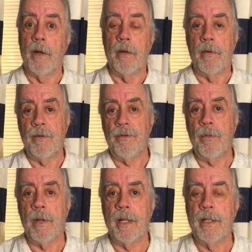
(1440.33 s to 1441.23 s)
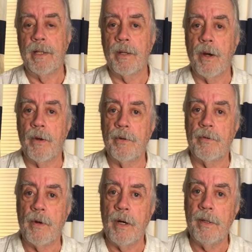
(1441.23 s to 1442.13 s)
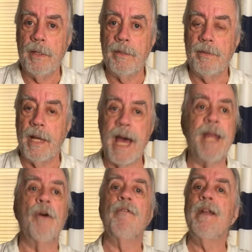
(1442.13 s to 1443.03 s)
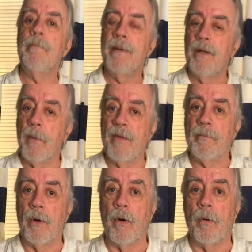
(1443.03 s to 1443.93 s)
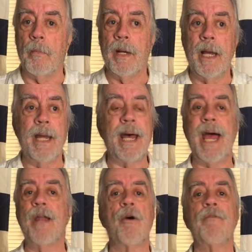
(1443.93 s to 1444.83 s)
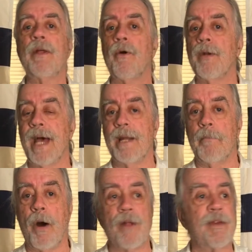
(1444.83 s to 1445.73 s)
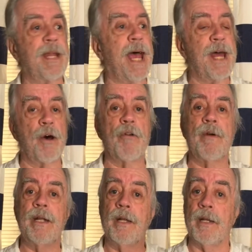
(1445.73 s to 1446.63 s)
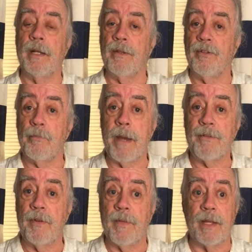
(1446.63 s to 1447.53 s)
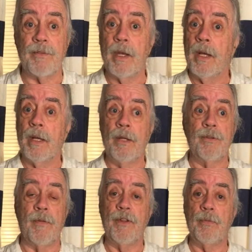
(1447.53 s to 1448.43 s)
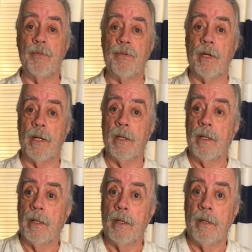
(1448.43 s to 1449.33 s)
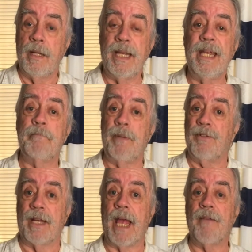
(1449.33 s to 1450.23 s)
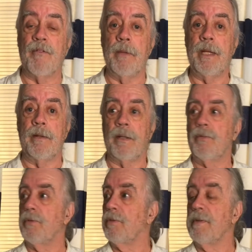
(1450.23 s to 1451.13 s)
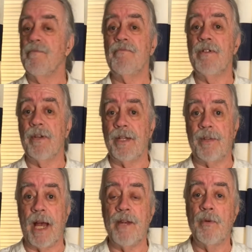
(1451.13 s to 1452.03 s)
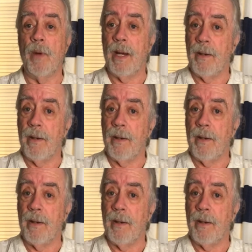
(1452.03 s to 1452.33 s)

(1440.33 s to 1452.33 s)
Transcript: This is what I did at Cardinal Farley. See, I had already been away from home, and I had already learned how to march, and I had already done these inspection things. So this was a piece of cake for me. This was real easy. I knew it.